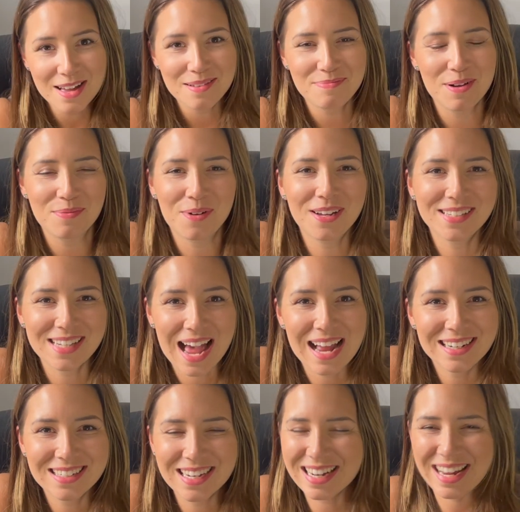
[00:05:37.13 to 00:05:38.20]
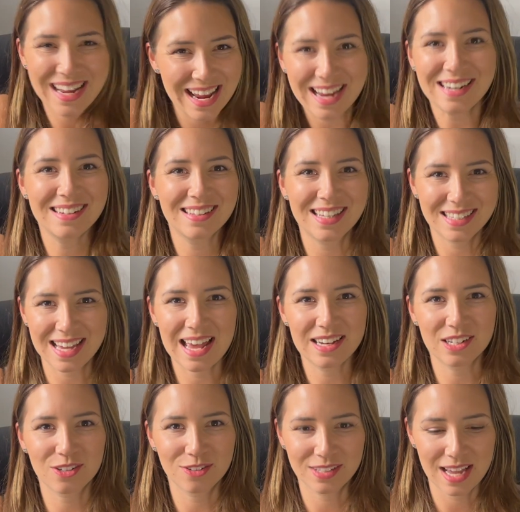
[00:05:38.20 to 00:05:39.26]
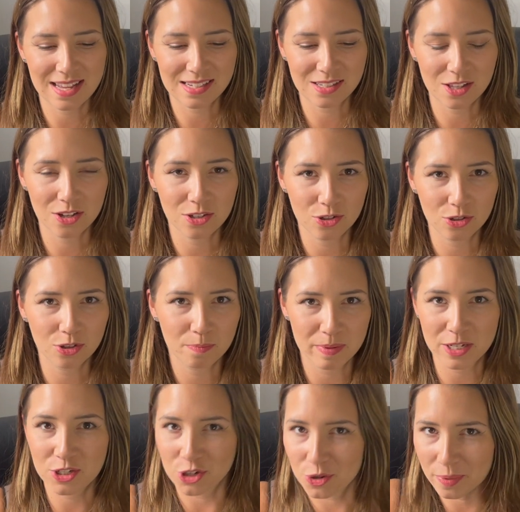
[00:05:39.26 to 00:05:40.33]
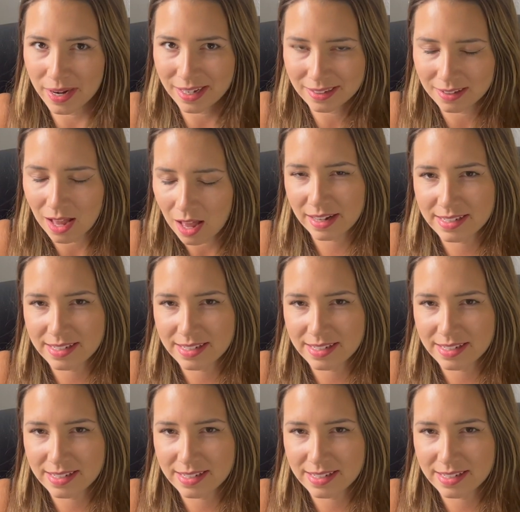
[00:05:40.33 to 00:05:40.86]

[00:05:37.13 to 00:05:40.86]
But what's actually in the technical test that you'll be doing?